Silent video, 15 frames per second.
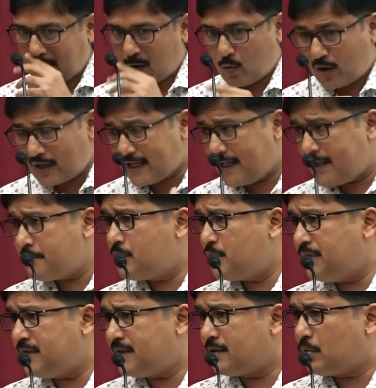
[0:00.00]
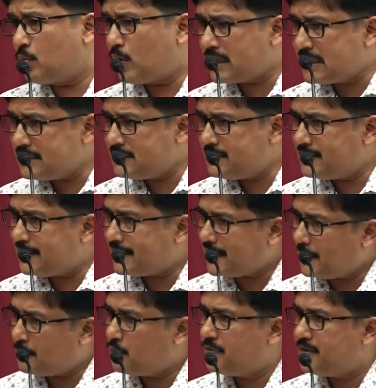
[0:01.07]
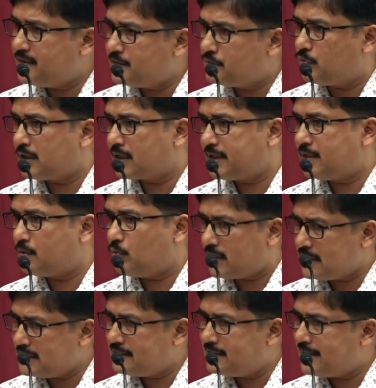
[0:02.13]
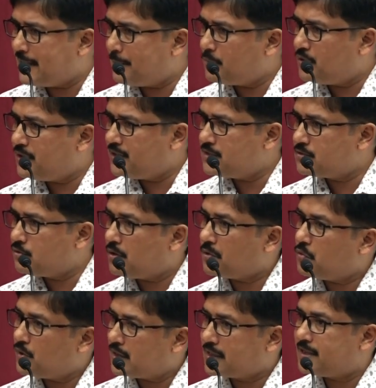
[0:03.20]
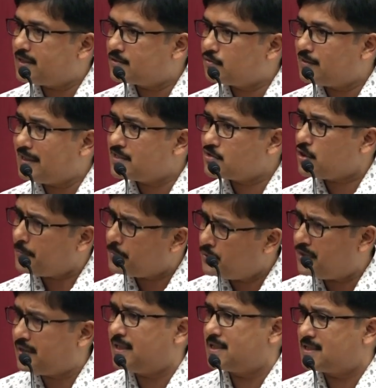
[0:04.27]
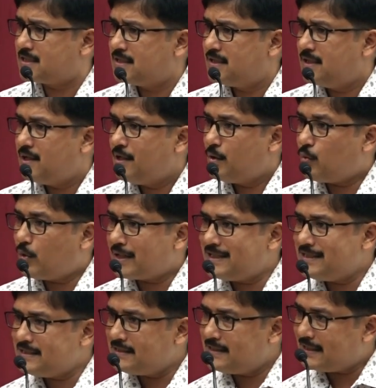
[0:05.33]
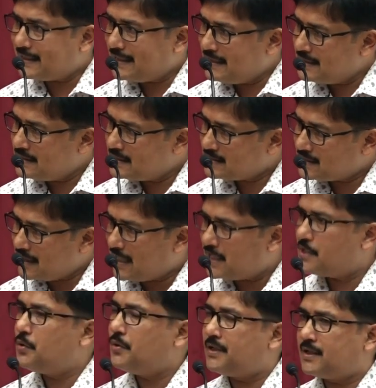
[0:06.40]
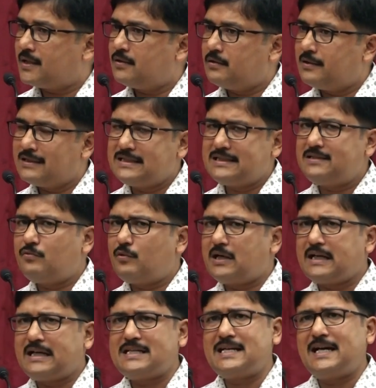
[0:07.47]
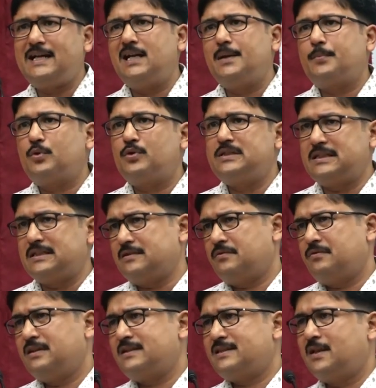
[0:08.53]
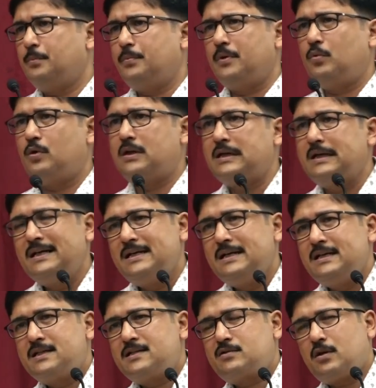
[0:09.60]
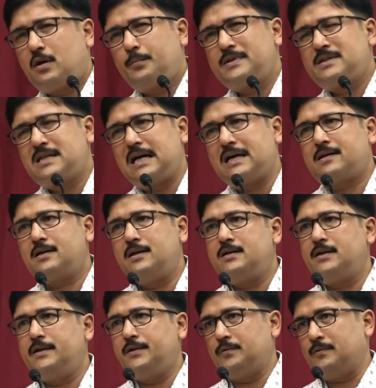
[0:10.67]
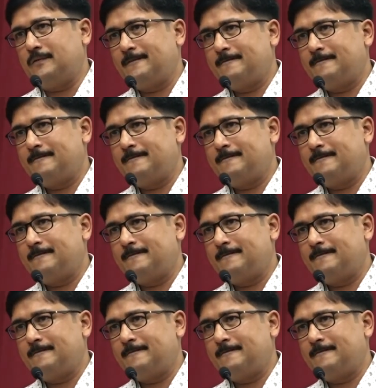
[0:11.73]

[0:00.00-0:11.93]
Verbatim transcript: What I am doing, what is it that I am doing is working, what is it that I am doing is not working, so I stop doing it. What is it that I start doing? You know, this is what agile approach is. It's simple word, stop, start, continue.